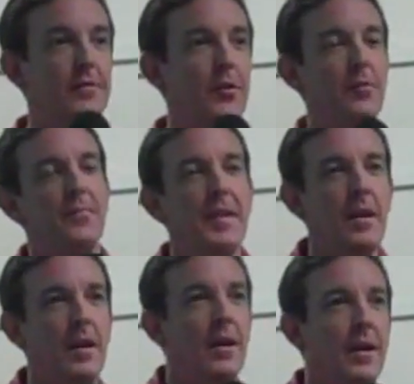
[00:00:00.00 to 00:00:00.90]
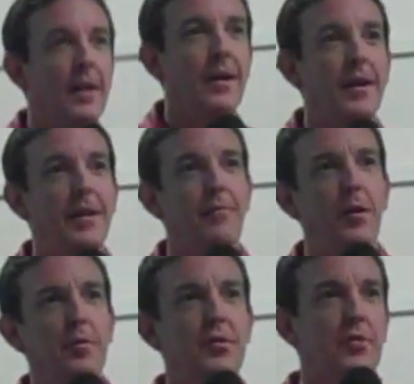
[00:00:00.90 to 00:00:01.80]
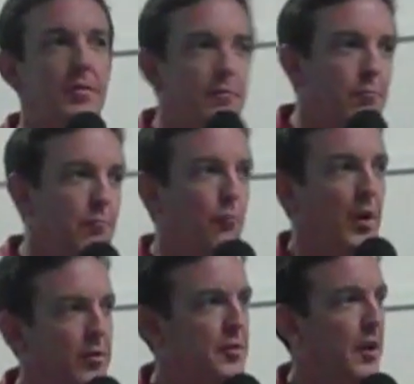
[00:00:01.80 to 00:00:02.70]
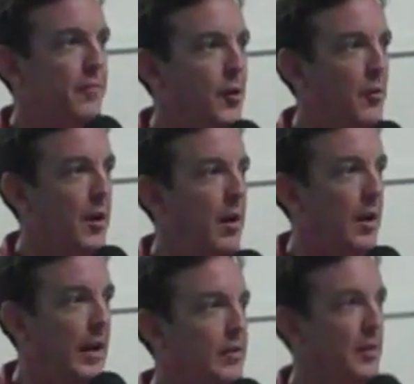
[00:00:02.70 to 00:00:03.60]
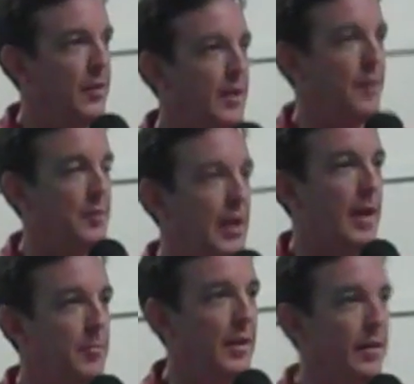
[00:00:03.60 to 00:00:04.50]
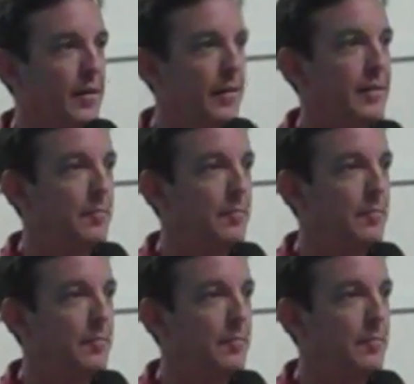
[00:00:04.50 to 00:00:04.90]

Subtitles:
So if there was weird stuff going on, I actually think it was happening